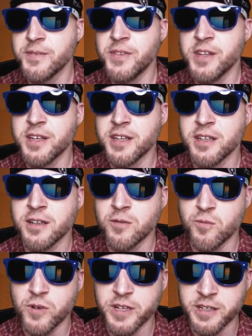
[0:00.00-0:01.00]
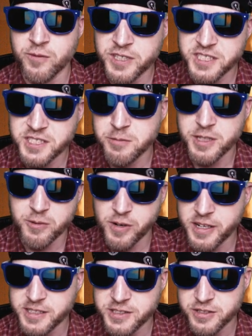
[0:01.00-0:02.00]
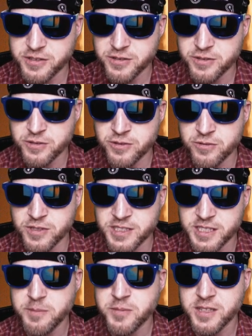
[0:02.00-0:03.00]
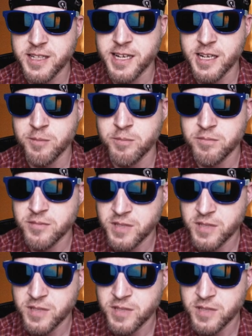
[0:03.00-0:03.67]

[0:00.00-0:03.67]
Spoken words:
Then when reasonably ready to attempt a lab,